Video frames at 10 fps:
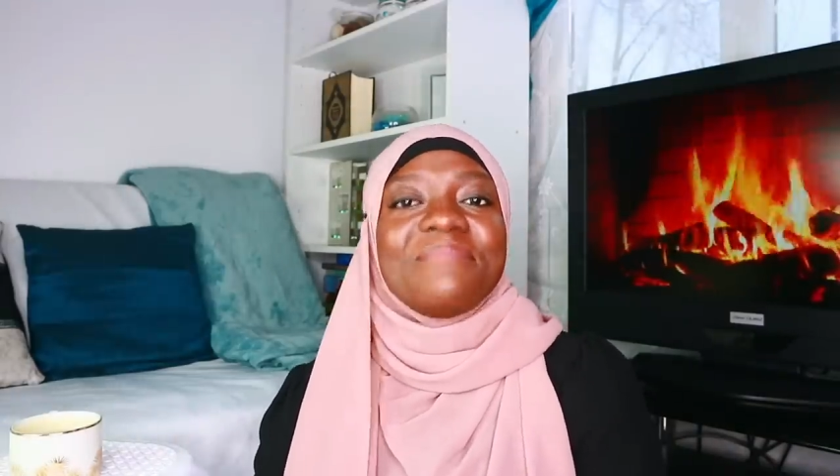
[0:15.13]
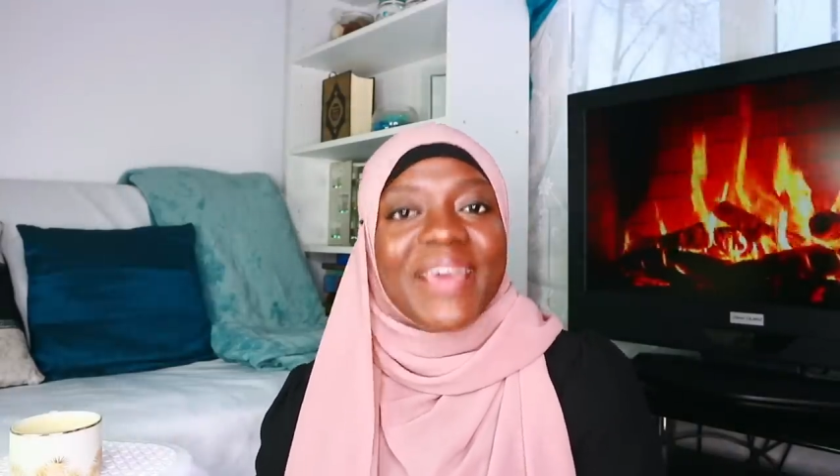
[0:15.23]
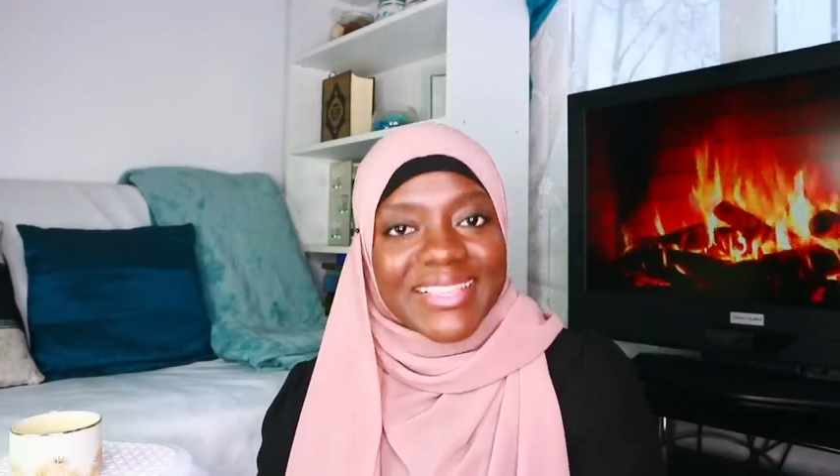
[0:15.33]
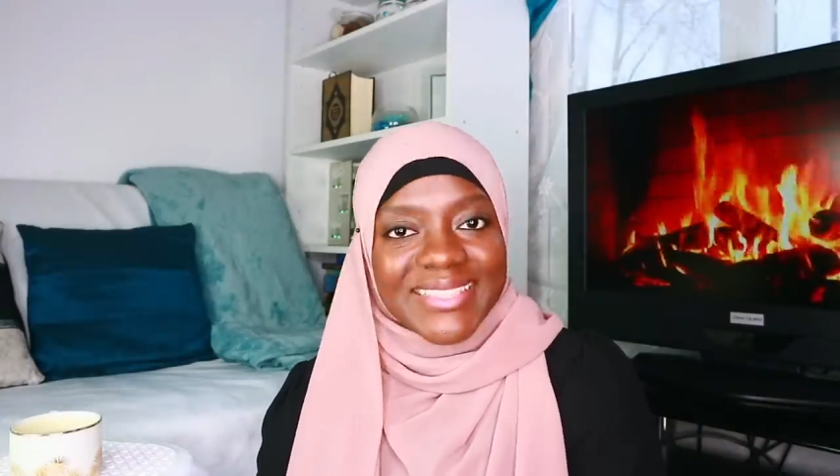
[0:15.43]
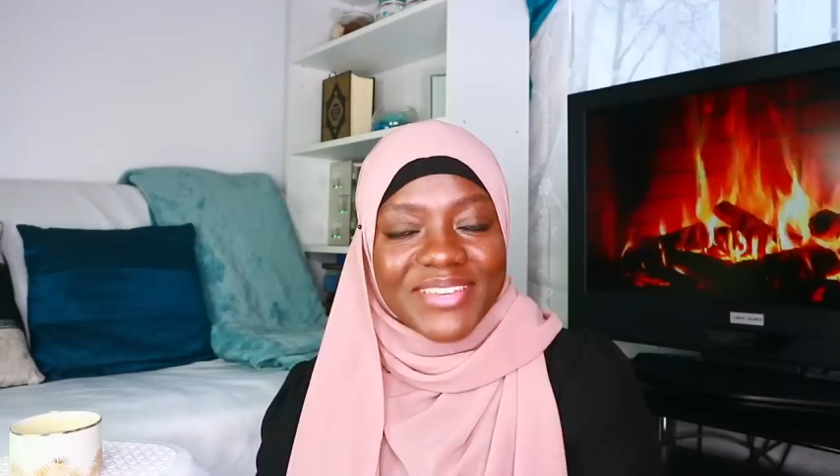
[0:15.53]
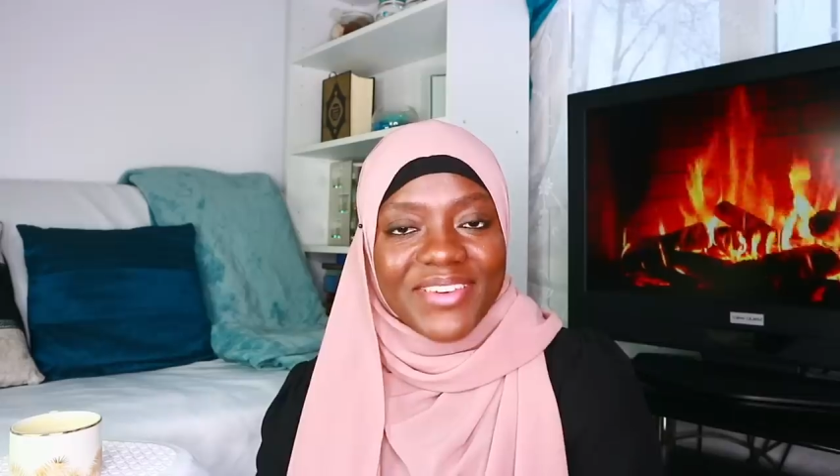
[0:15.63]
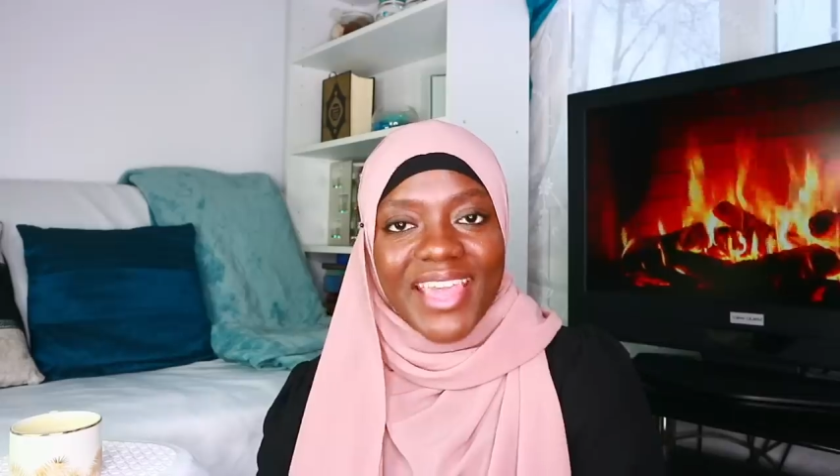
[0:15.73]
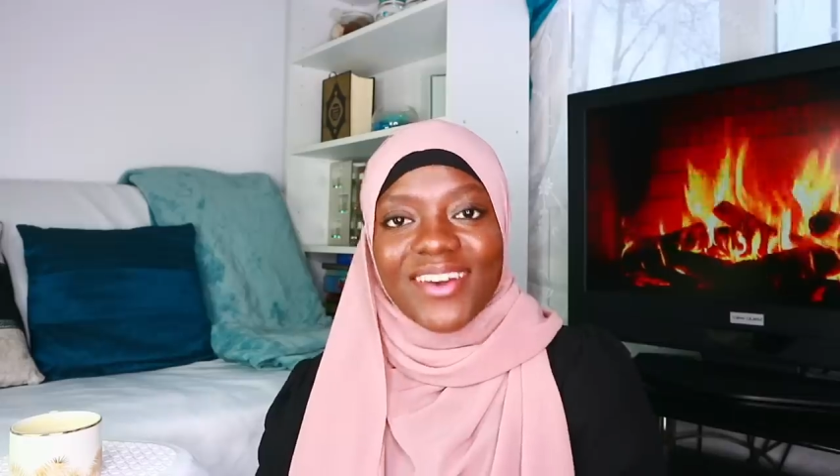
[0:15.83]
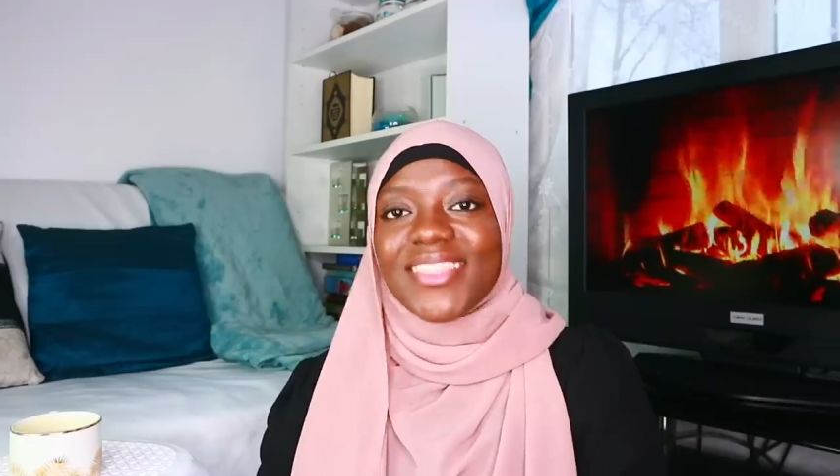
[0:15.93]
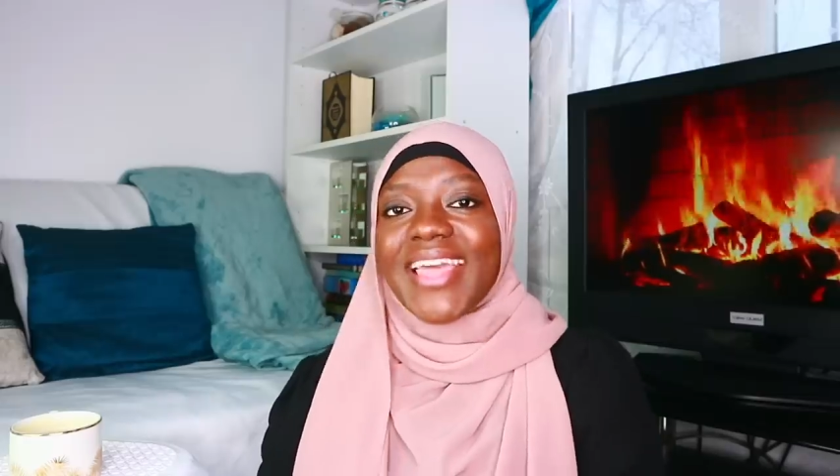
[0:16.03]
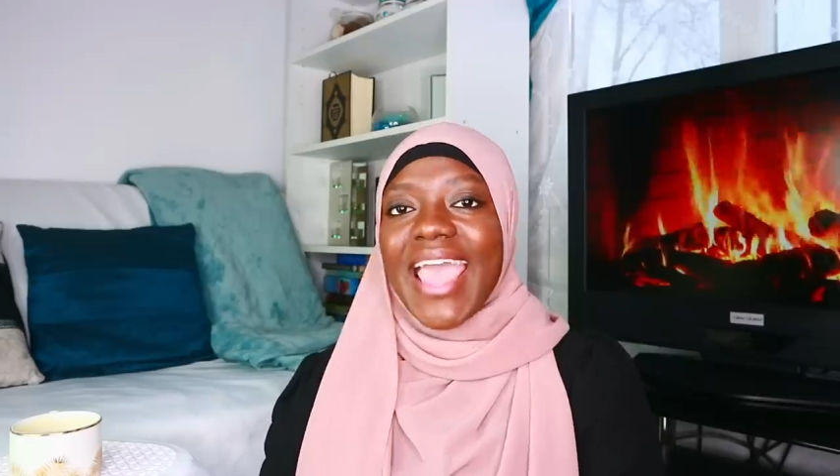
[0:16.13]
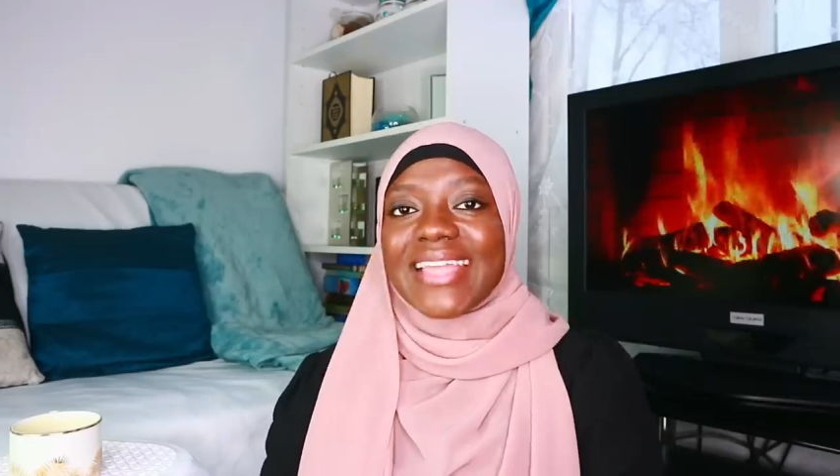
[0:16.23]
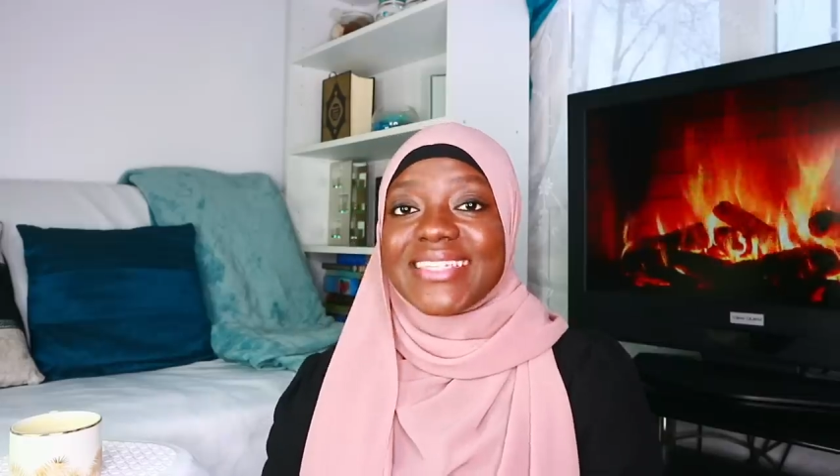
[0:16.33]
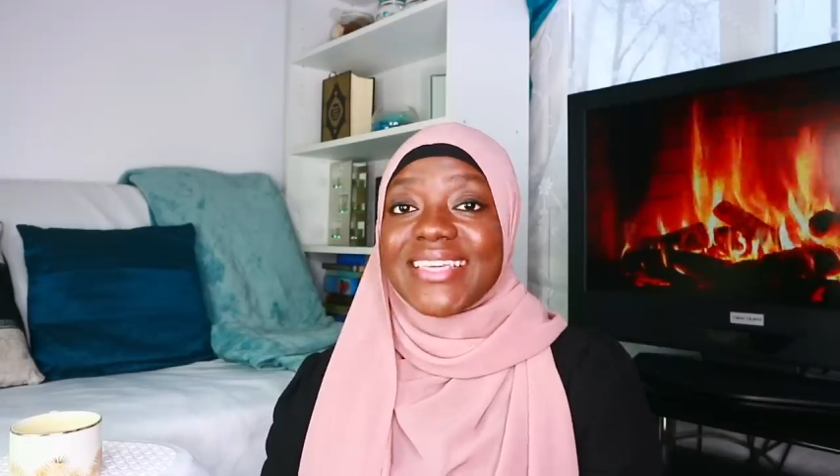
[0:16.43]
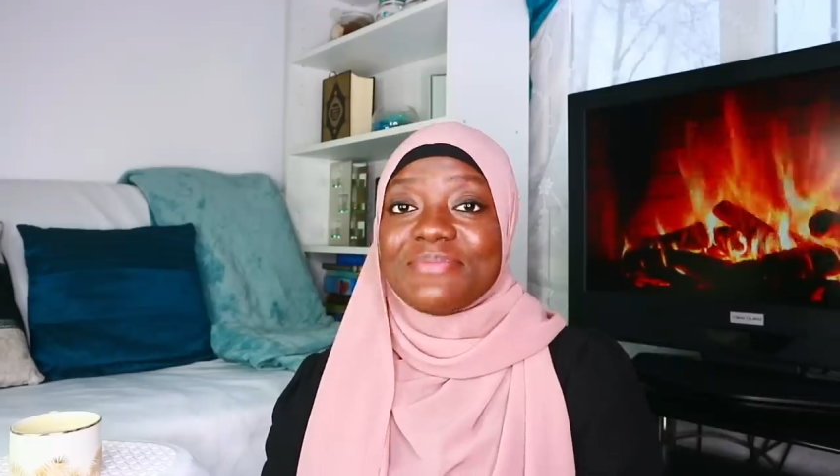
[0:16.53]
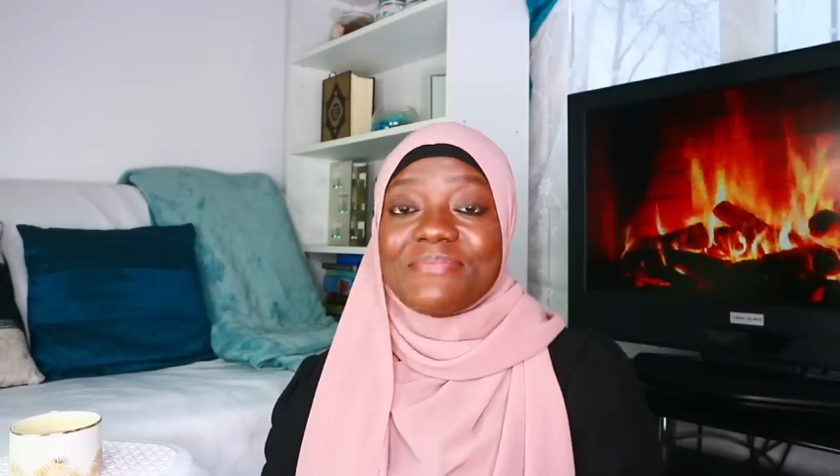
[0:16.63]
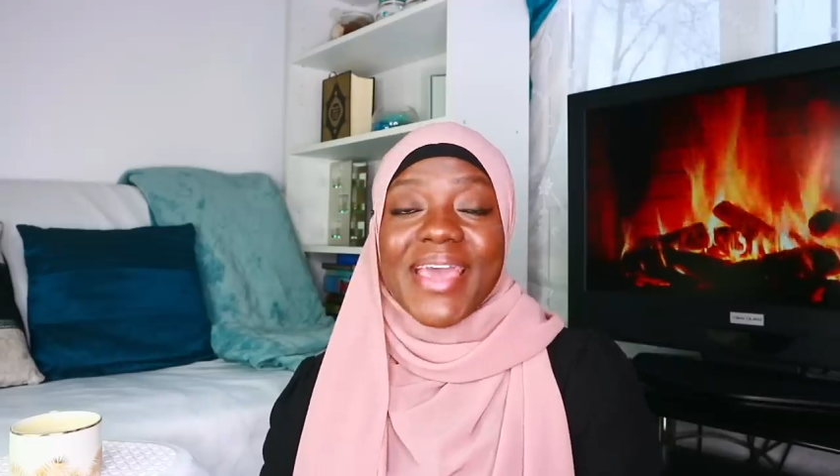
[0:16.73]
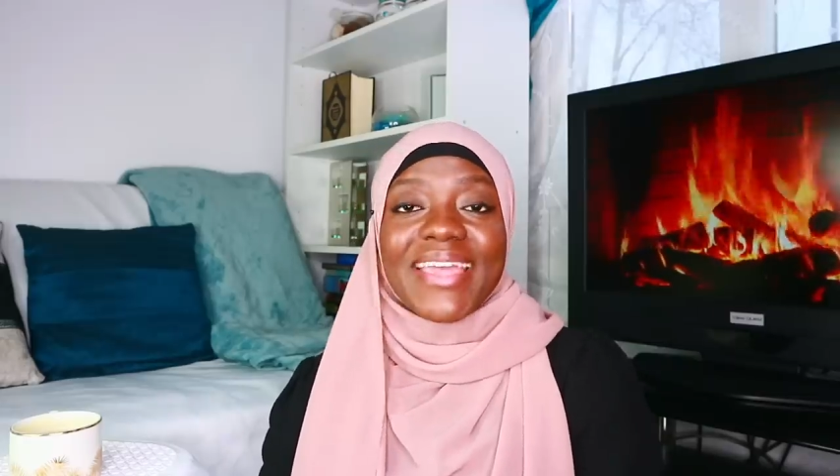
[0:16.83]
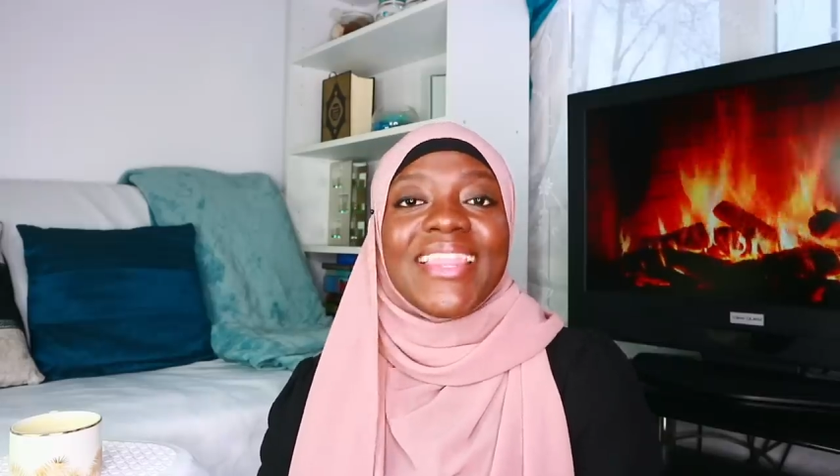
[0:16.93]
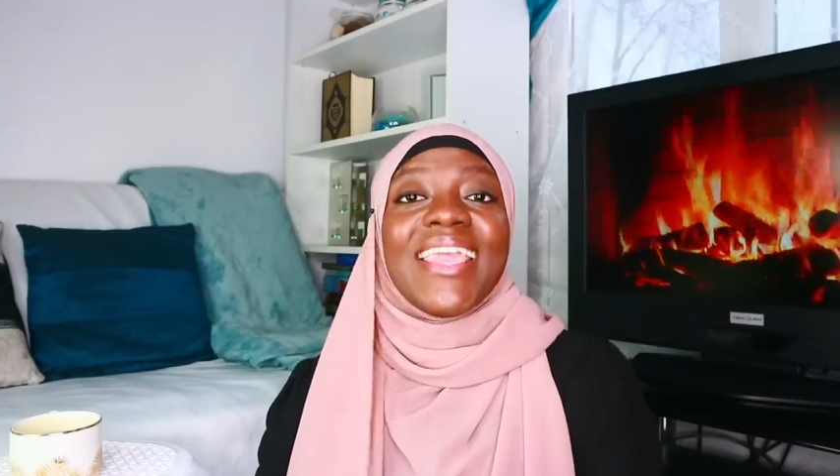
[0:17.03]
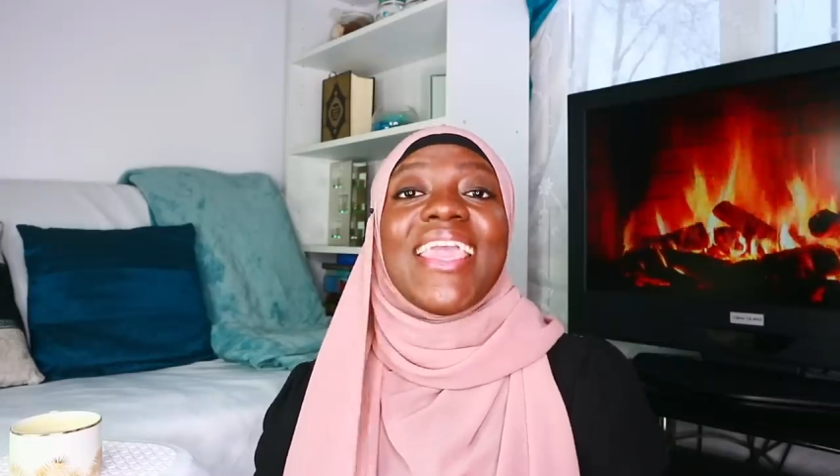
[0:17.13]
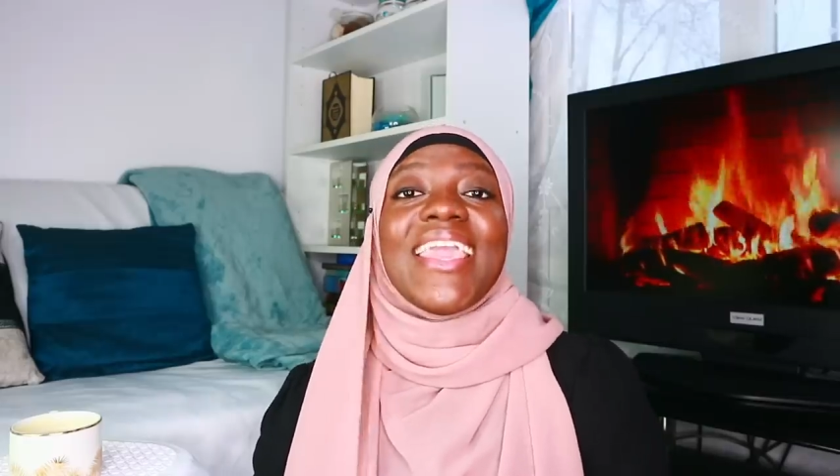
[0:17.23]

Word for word: best of health and iman